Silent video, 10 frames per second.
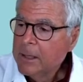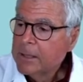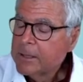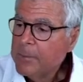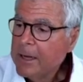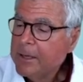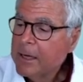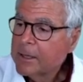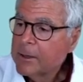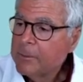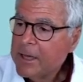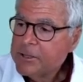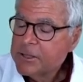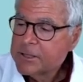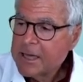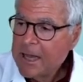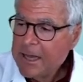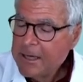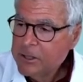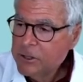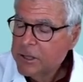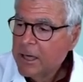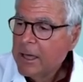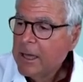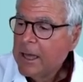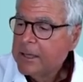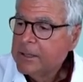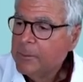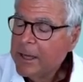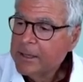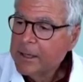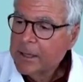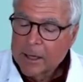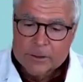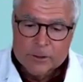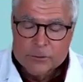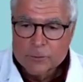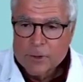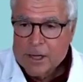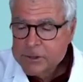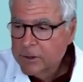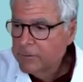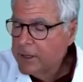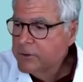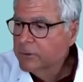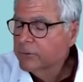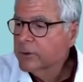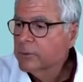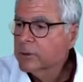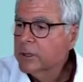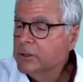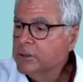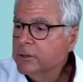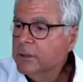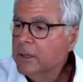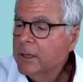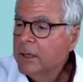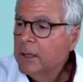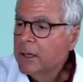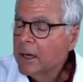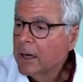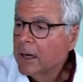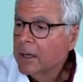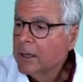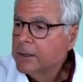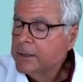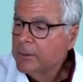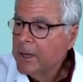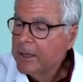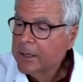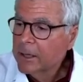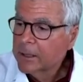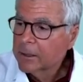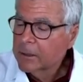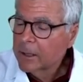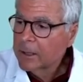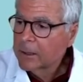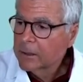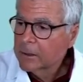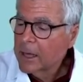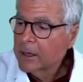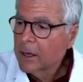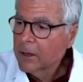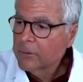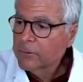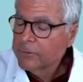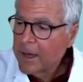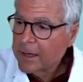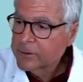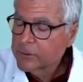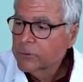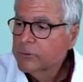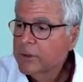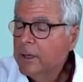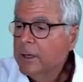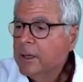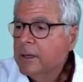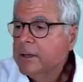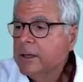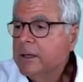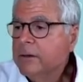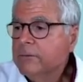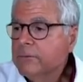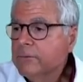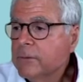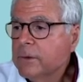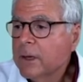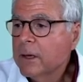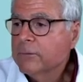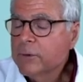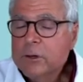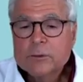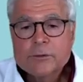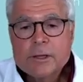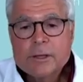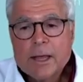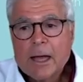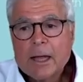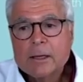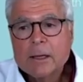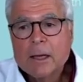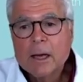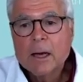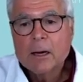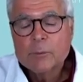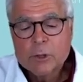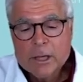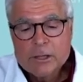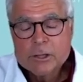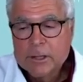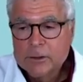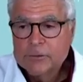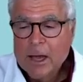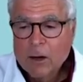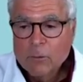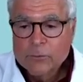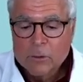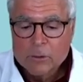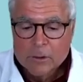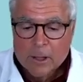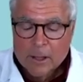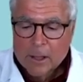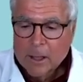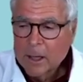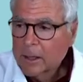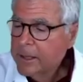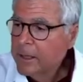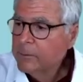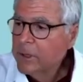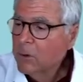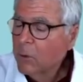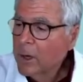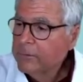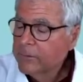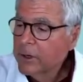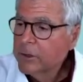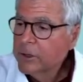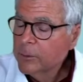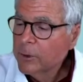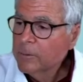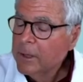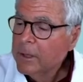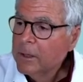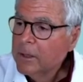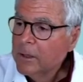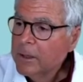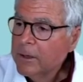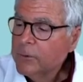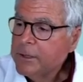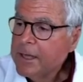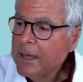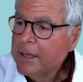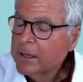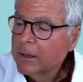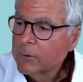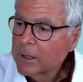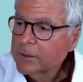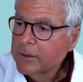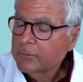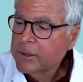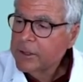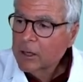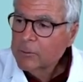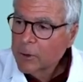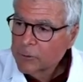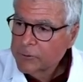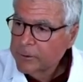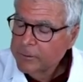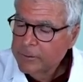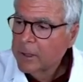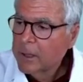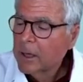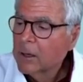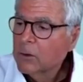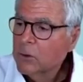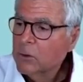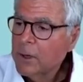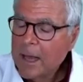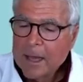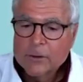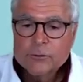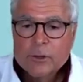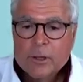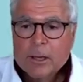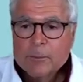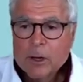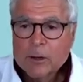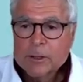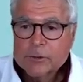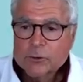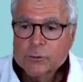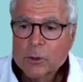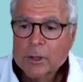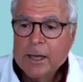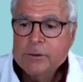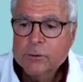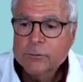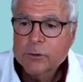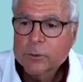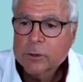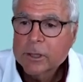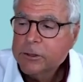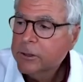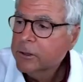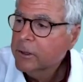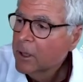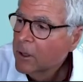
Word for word: Depending on the patient's age and depending on the duration of atrial fibrillation, uh, depending on a, on a lot of other factors, the uh, frequency that uh, ablation is helpful uh, can be quite variable. If we take a relatively young person uh, who has paroxysmal atrial fibrillation,